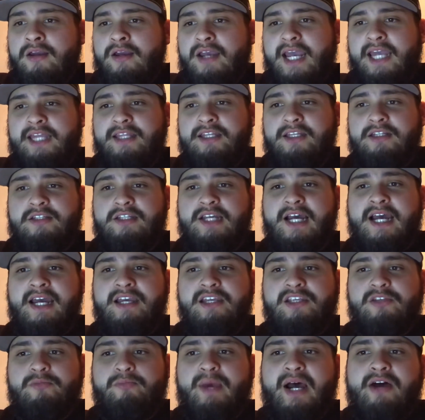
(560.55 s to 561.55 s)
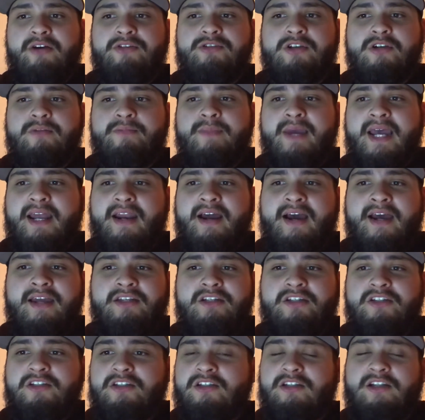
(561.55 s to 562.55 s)
And then Tyus Bowser, man, I
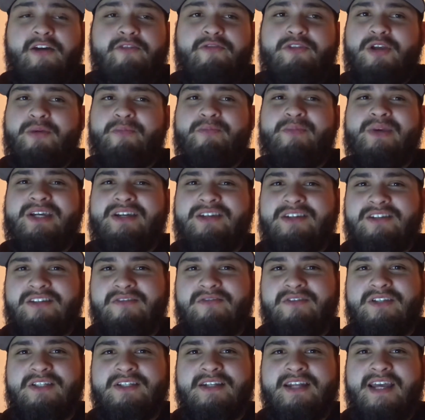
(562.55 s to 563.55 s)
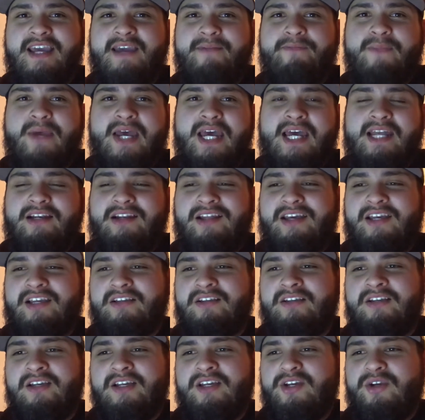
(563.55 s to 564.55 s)
just loved him because of his name, man. Like,
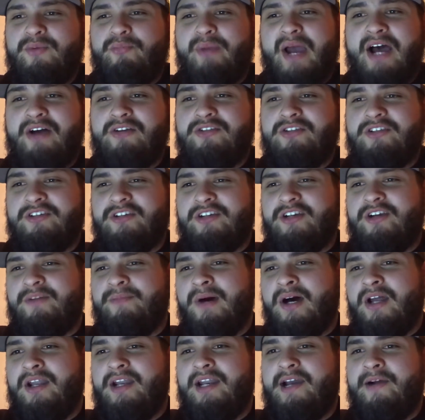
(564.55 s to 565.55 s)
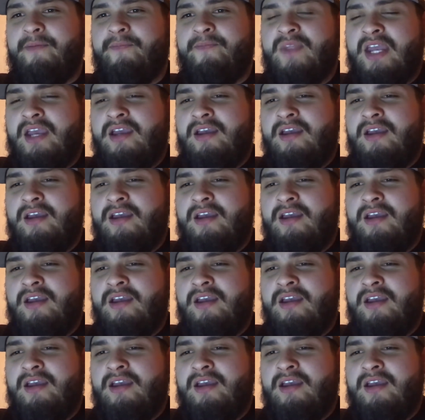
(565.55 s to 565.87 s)
Bowser, come on now.